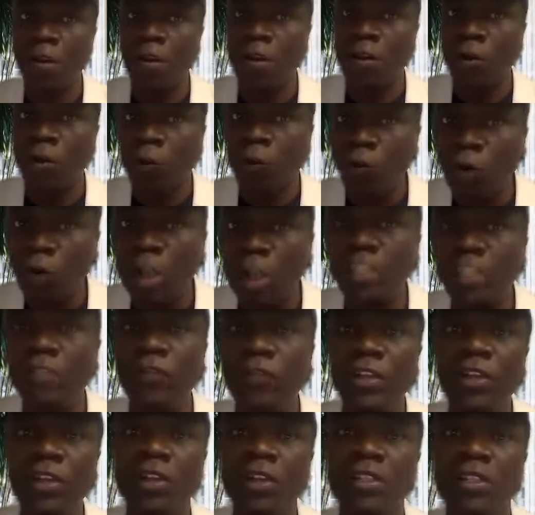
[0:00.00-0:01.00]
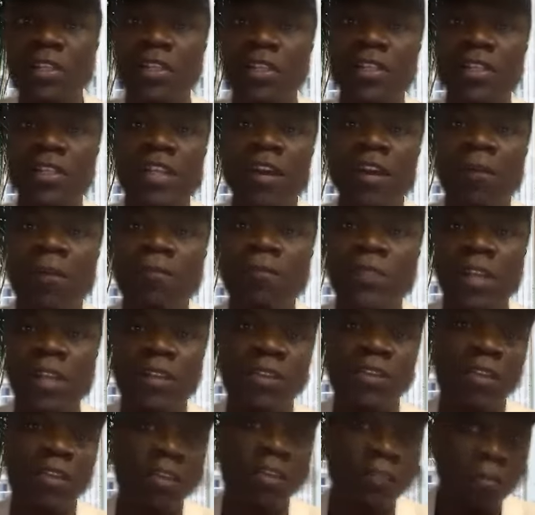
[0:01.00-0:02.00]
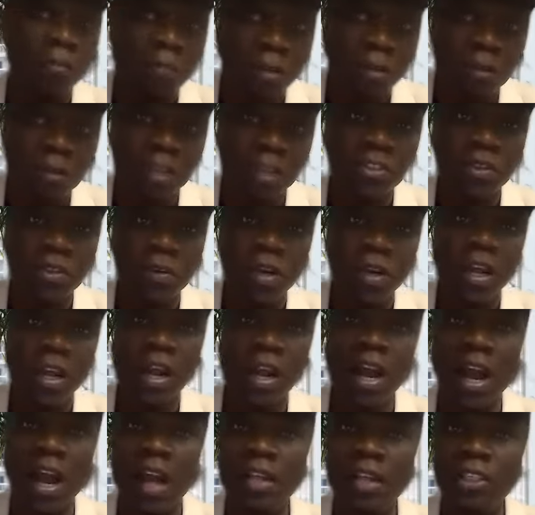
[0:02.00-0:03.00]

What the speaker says: Watch the videos in the setup section of the members area and